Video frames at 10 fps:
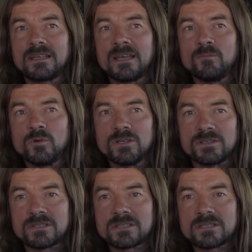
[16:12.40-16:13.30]
and
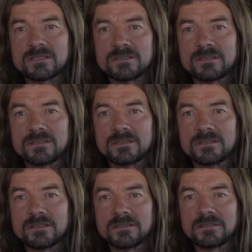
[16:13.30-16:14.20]
worse,
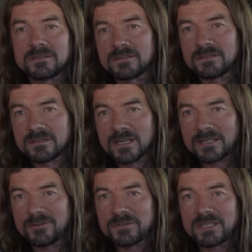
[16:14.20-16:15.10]
I
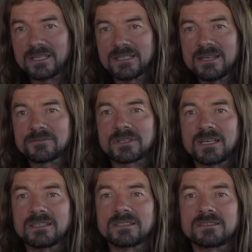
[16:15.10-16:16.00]
can always get down,
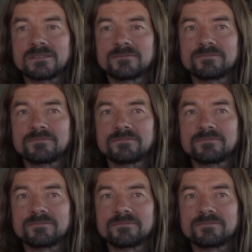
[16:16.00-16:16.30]
can't I?